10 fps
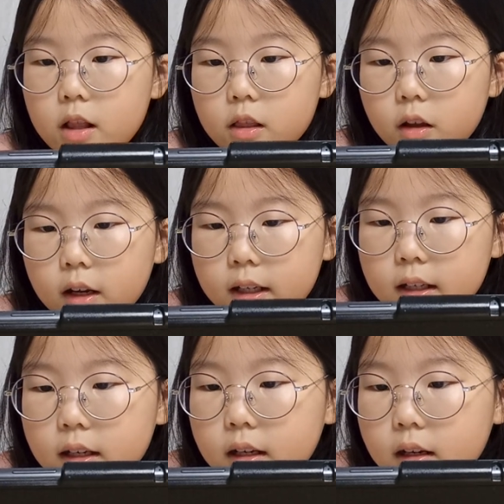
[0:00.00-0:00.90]
Look at
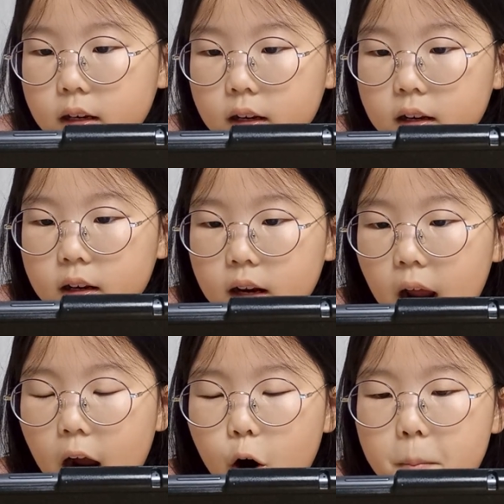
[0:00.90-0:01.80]

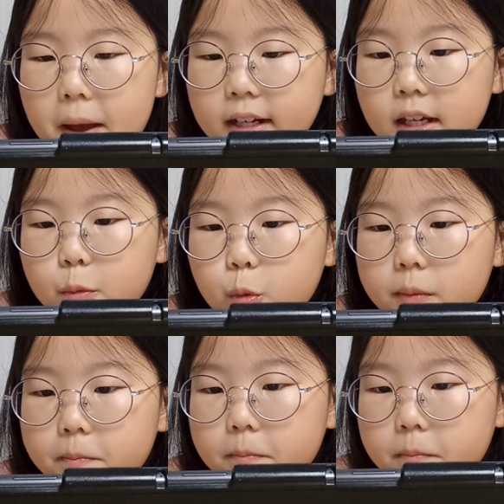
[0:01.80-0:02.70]
how many we
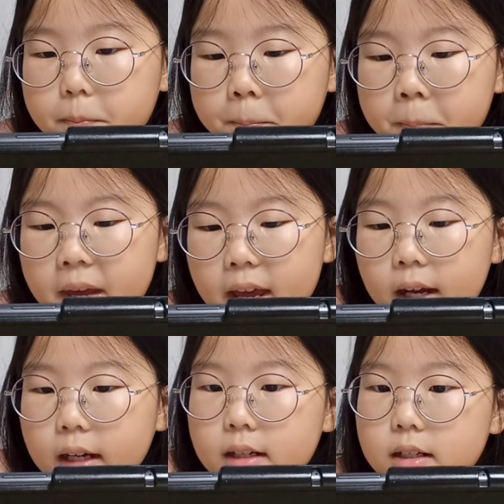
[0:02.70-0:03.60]

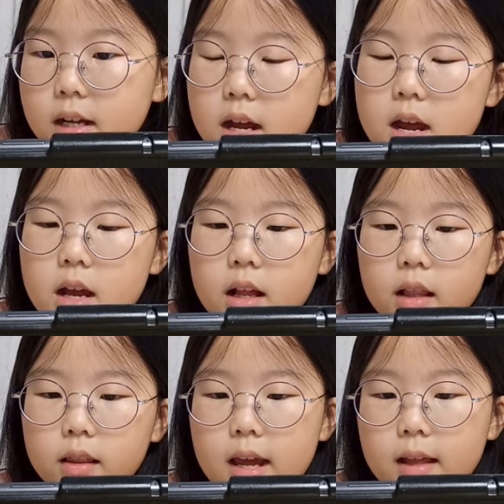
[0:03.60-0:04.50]

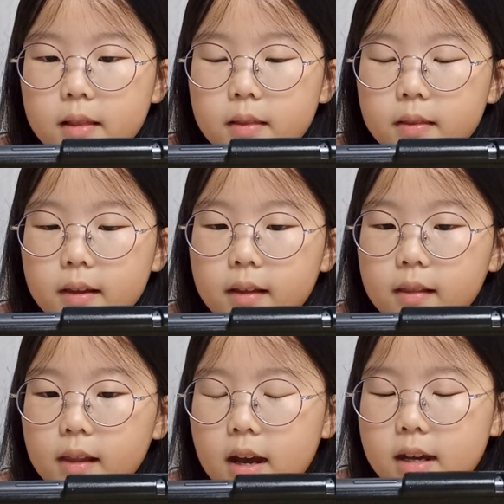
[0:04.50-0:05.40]
picked,
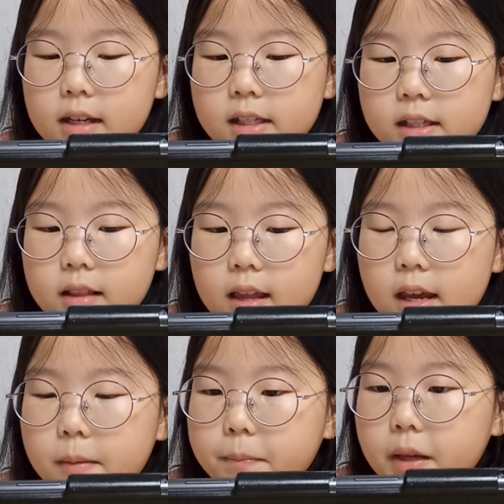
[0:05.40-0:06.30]
Layla
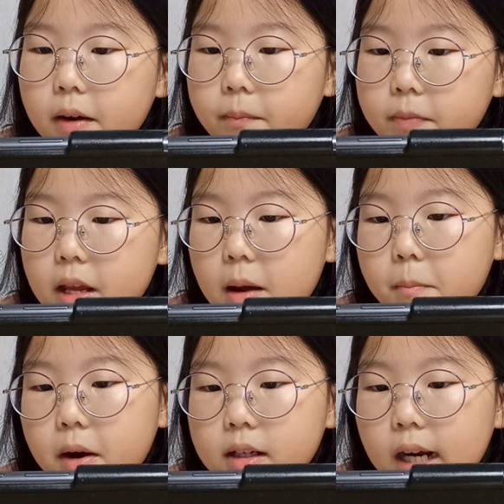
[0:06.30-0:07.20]
exclaimed.
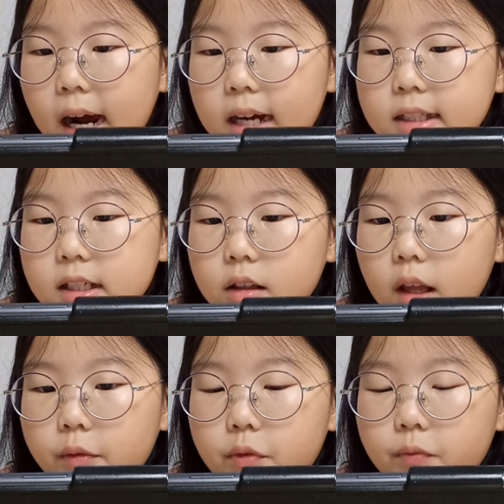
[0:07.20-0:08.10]
But I still
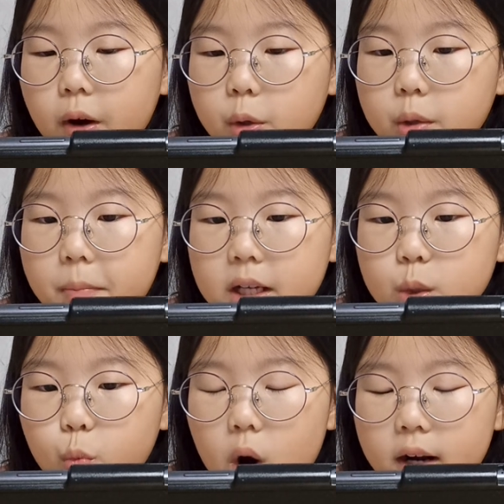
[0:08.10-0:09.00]
haven't found the best
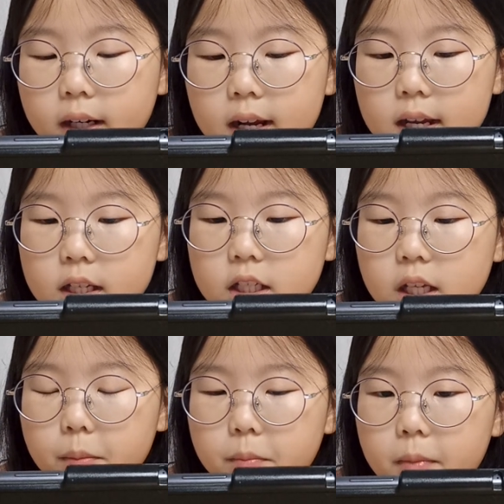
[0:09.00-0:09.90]
one,
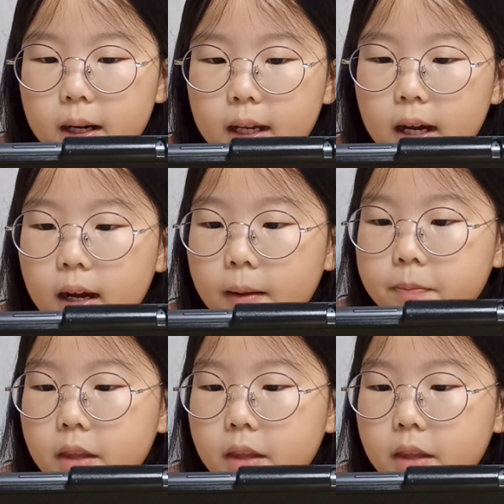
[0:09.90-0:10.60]
said Micah.